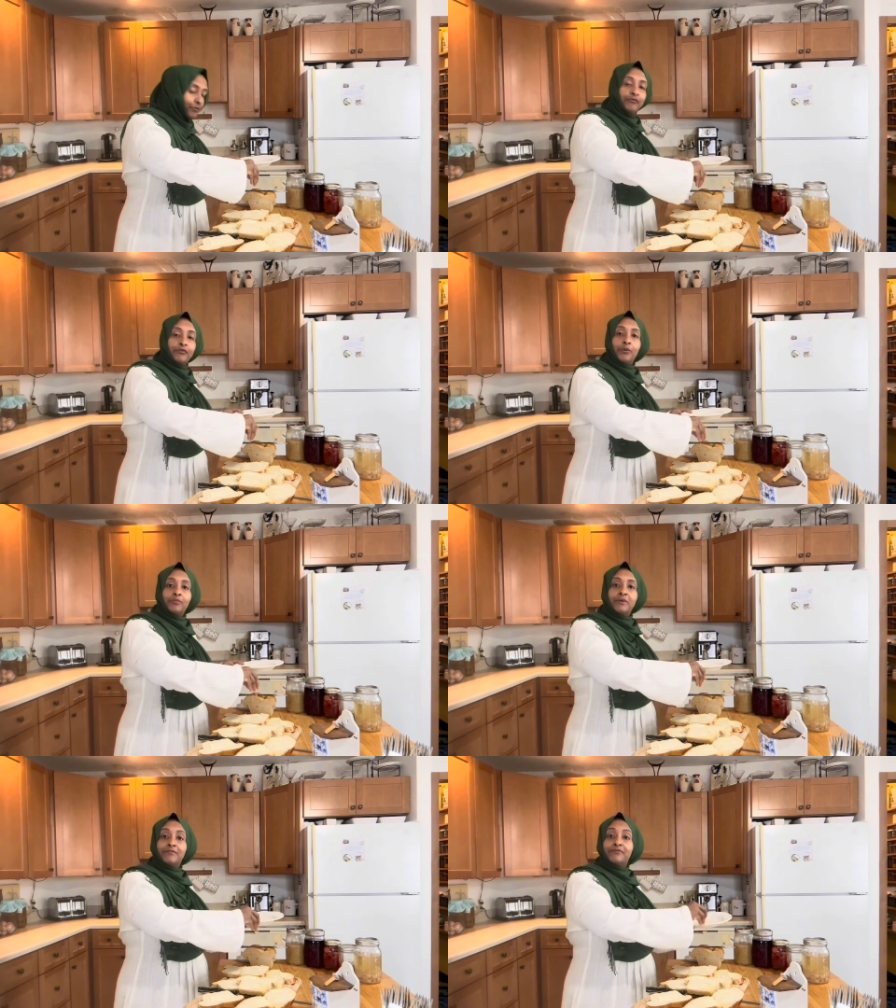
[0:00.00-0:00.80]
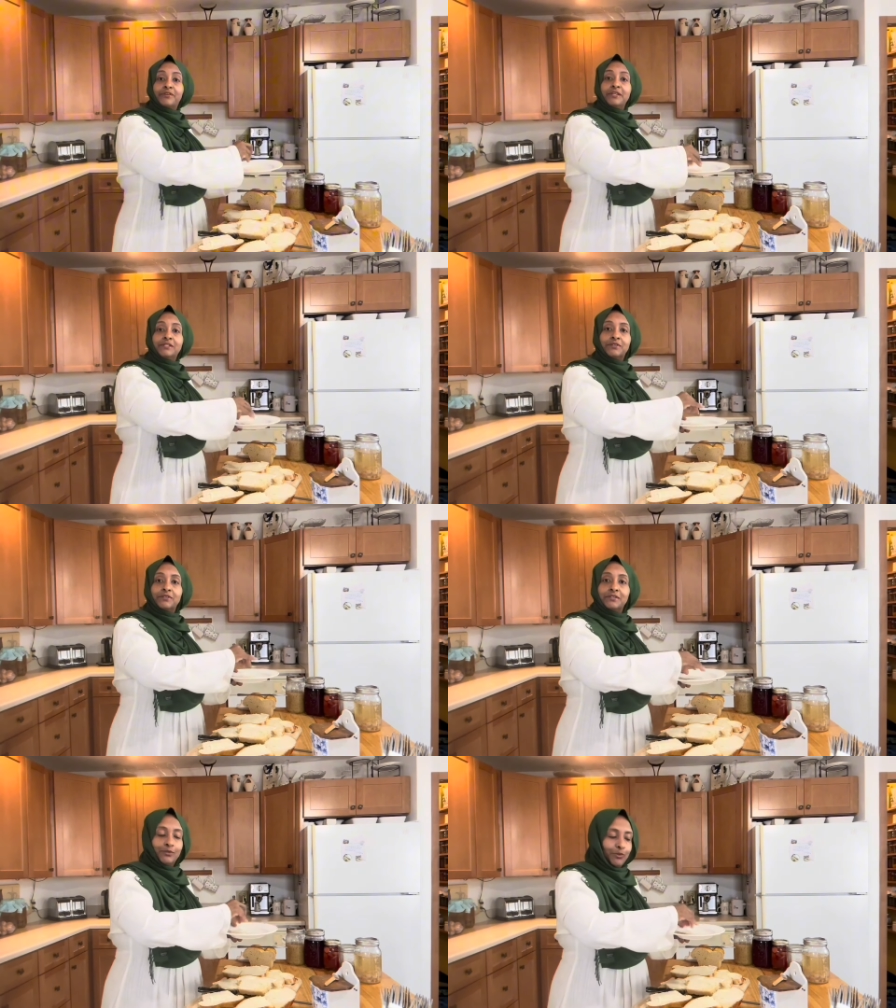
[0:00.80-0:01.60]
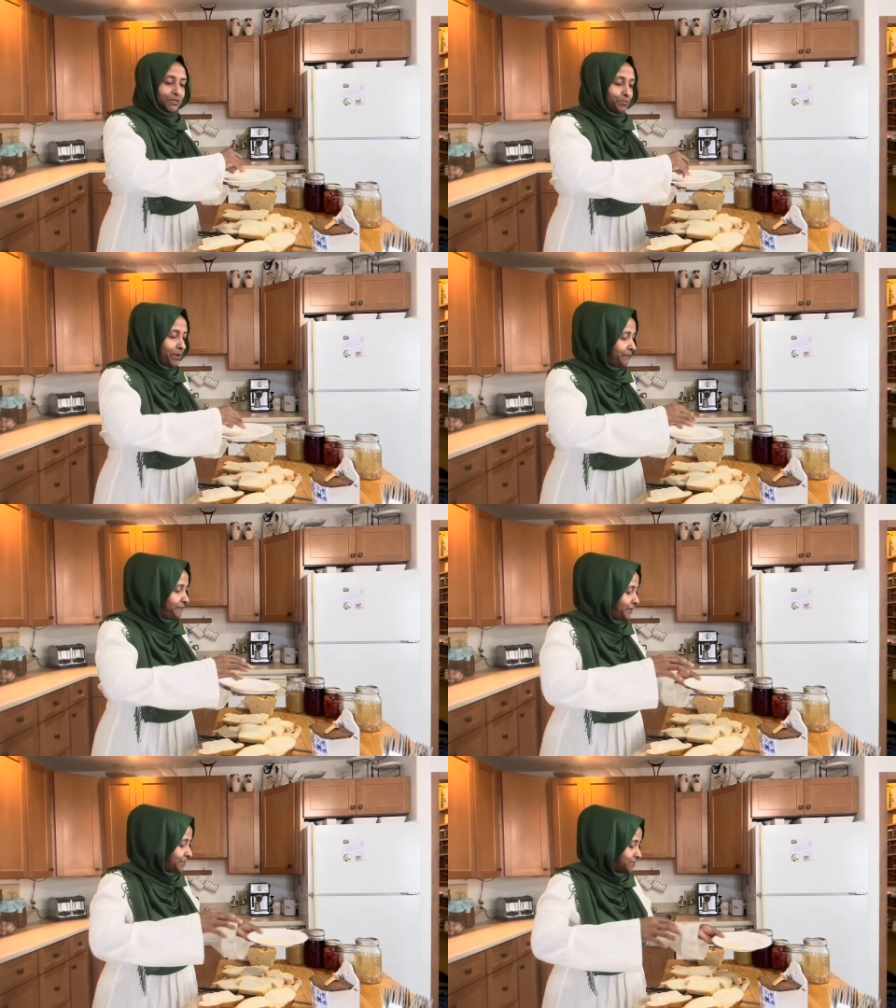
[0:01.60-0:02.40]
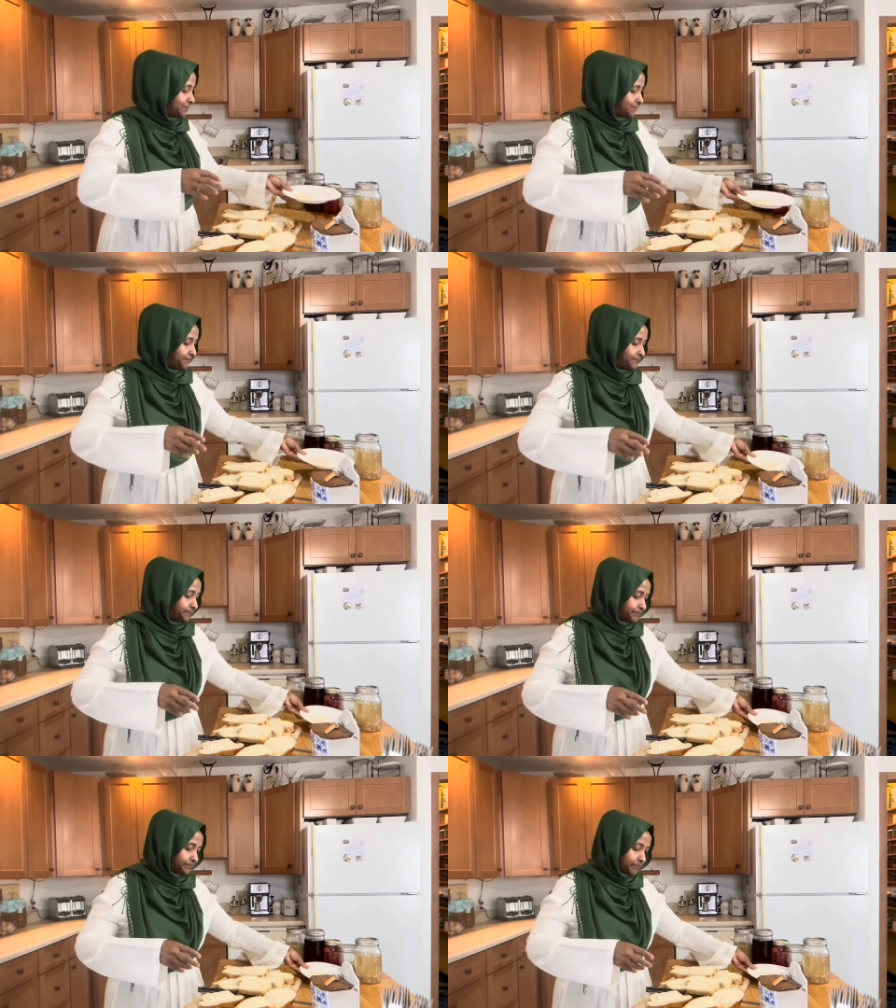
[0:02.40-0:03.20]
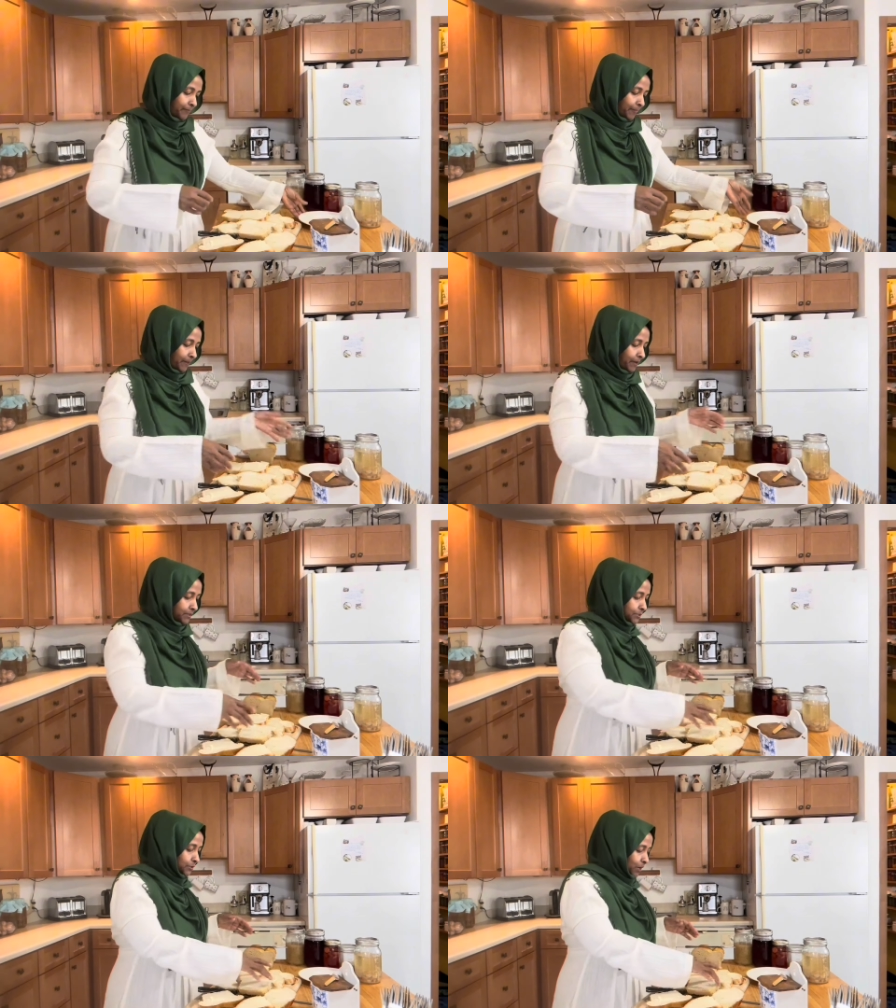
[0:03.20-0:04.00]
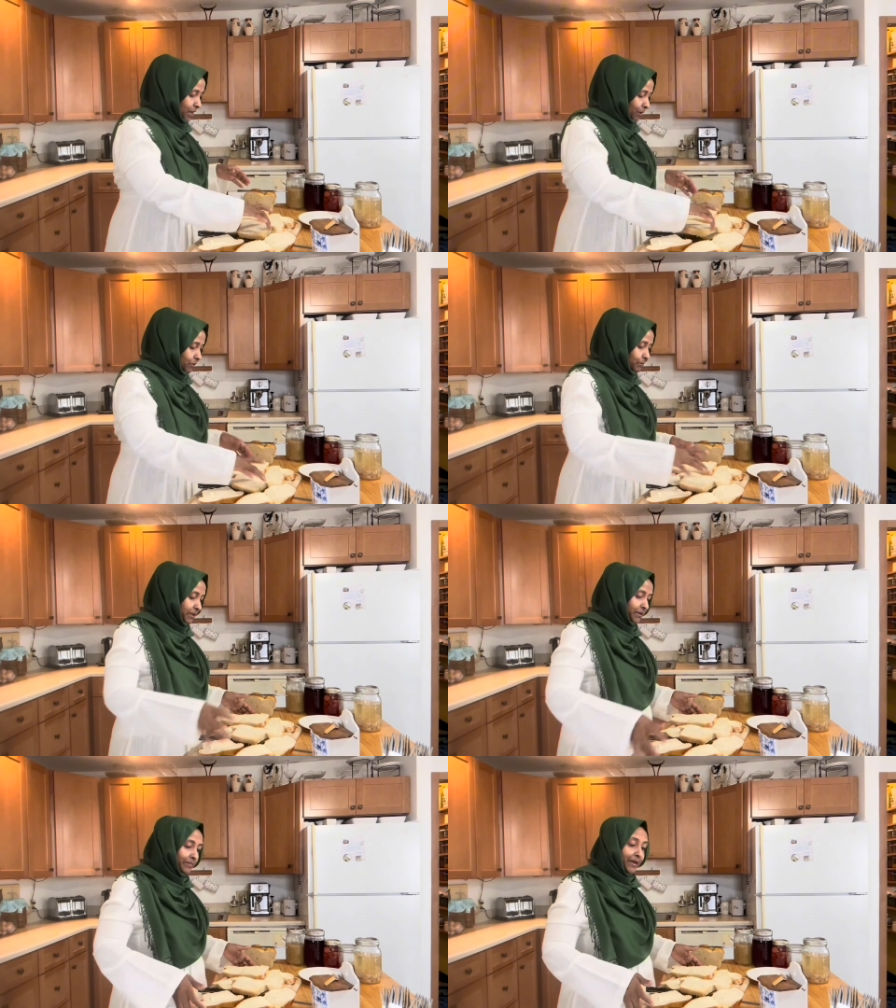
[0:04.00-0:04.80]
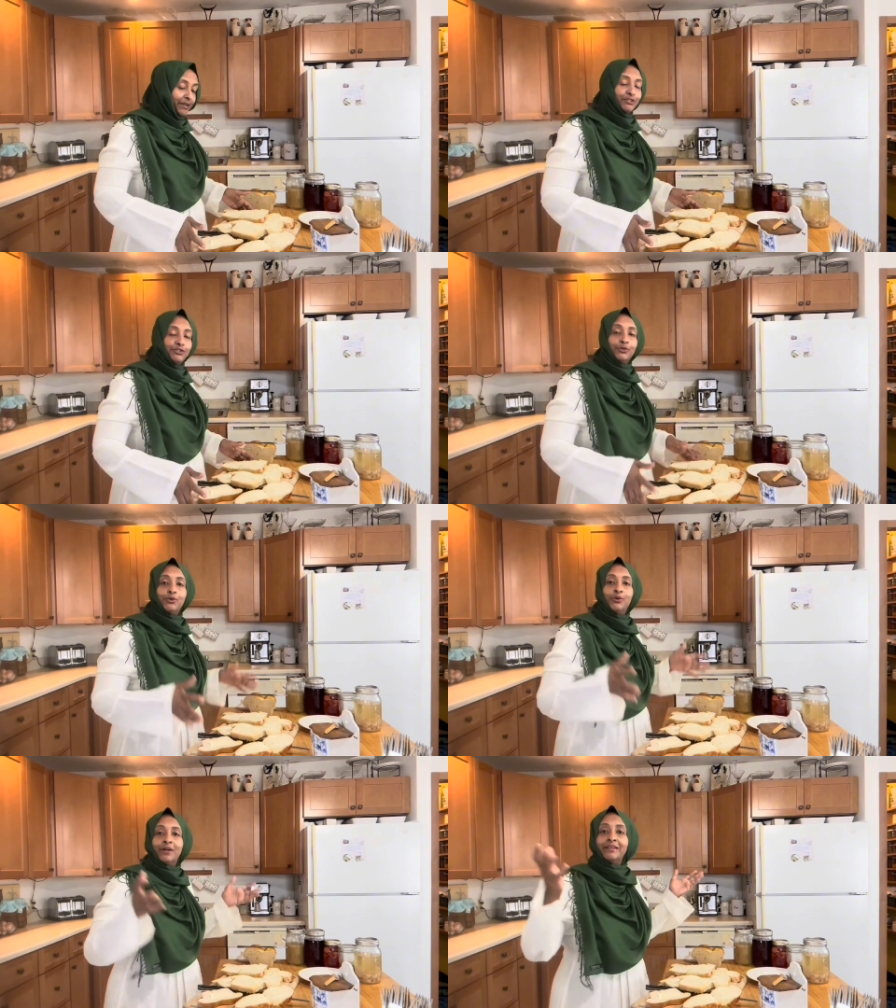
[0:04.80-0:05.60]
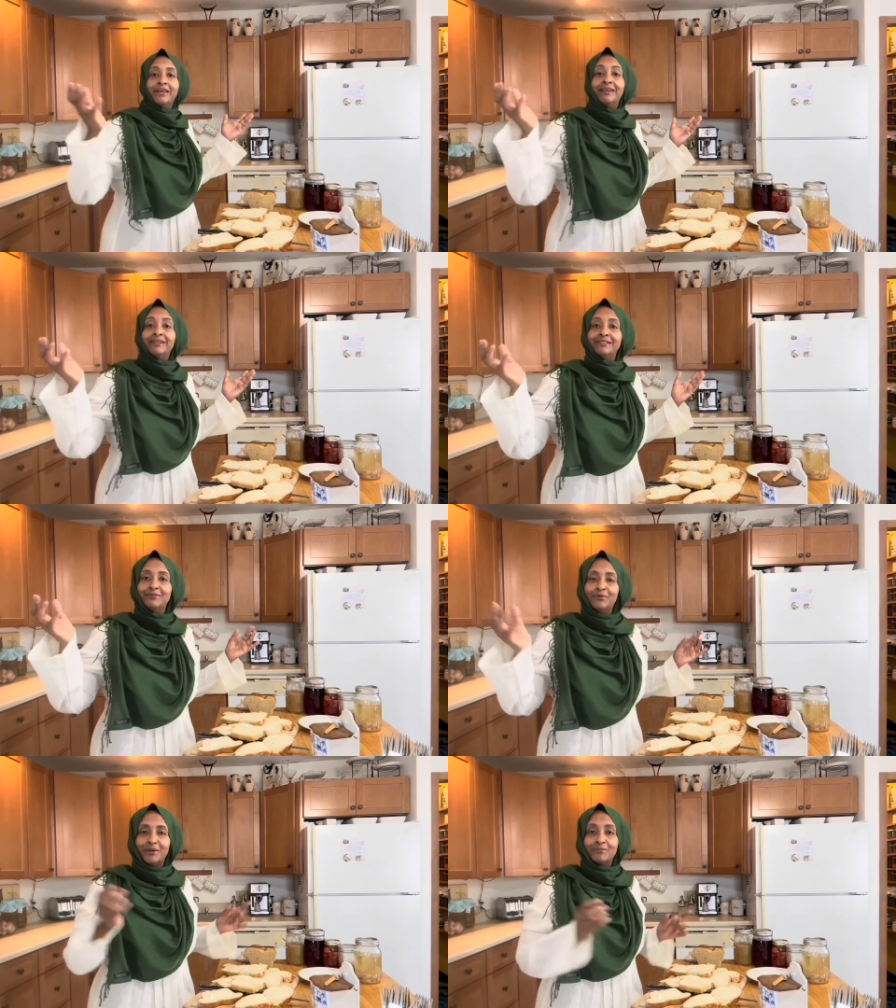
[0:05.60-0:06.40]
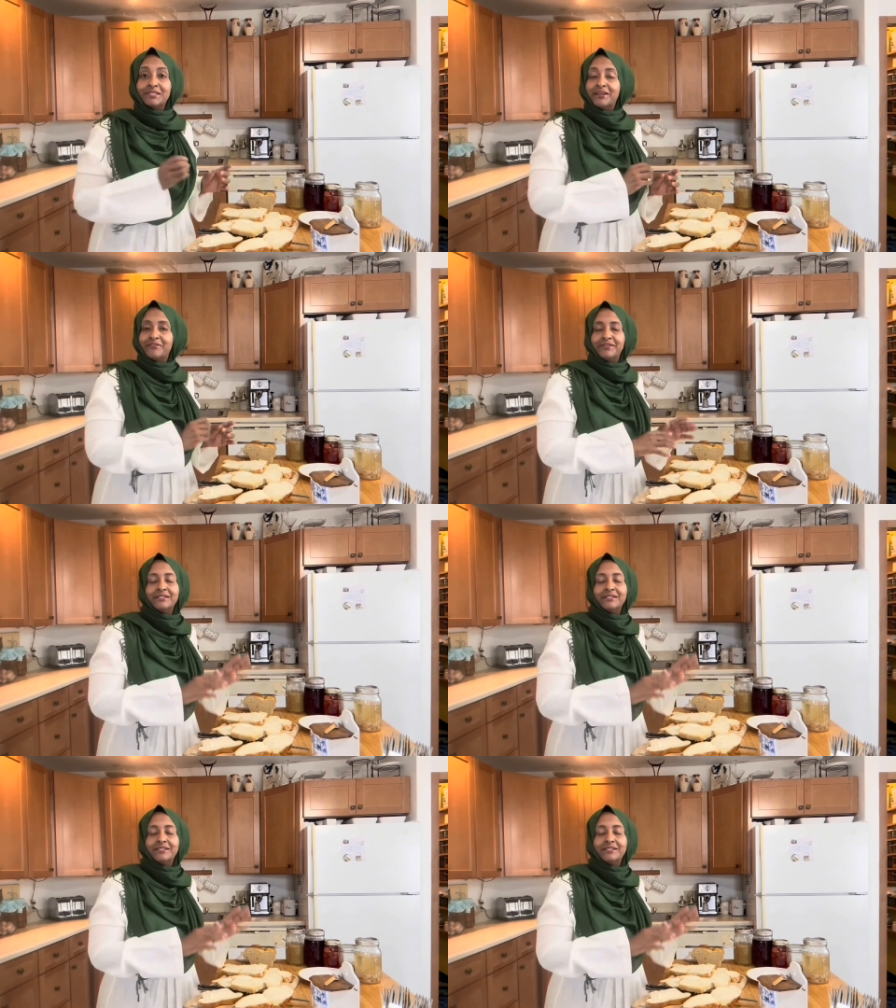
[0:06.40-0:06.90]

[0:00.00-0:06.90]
from the freezer, so it's perfect. So I will bake that and show you at the end what I'm serving.